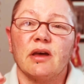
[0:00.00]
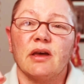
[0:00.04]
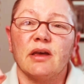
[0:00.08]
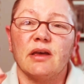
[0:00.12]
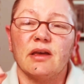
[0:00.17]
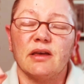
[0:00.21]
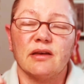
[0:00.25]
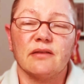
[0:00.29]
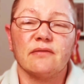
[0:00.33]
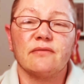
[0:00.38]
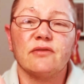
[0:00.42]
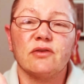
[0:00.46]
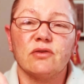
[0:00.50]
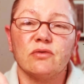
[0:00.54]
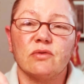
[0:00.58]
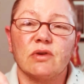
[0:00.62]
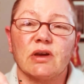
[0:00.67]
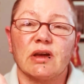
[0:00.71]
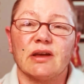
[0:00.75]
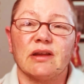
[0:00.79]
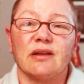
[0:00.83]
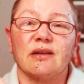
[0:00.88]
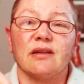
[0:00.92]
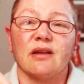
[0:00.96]
if you
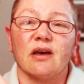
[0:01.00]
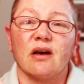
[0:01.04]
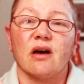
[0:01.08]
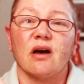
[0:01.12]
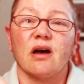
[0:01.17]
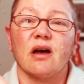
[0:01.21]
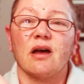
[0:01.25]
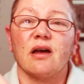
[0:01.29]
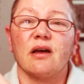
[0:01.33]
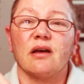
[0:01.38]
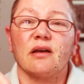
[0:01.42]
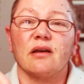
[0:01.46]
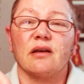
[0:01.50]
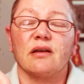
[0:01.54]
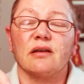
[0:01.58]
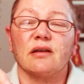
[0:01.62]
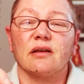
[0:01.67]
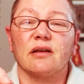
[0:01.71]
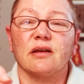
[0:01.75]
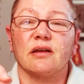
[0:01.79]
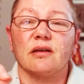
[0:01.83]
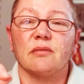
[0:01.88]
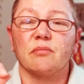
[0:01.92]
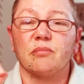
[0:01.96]
cannot
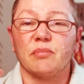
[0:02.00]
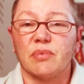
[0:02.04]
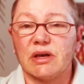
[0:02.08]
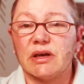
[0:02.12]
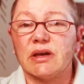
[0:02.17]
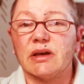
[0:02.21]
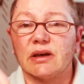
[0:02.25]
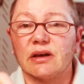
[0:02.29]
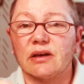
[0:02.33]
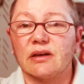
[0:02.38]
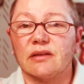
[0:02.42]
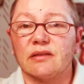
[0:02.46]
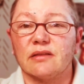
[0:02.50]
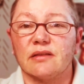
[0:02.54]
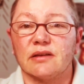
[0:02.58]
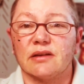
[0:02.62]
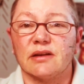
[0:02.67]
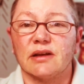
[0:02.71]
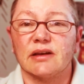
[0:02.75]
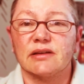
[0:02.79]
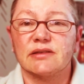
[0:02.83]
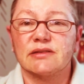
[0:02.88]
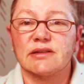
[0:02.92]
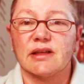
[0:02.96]
pick the
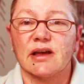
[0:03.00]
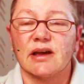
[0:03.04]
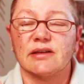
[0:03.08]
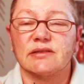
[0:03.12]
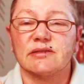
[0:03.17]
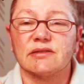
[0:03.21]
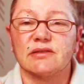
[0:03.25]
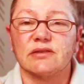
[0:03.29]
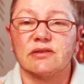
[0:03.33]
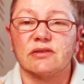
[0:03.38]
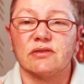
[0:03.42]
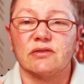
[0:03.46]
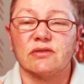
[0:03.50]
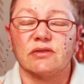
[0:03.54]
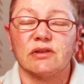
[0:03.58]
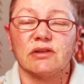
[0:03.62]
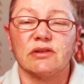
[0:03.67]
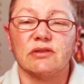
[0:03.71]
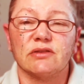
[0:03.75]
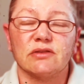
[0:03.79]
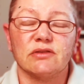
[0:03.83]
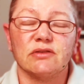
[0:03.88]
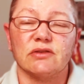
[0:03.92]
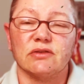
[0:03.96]
next task that you
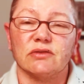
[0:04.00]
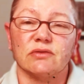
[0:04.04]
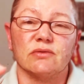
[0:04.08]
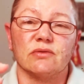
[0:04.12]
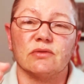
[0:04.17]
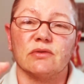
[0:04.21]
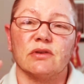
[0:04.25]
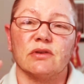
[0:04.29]
need to do,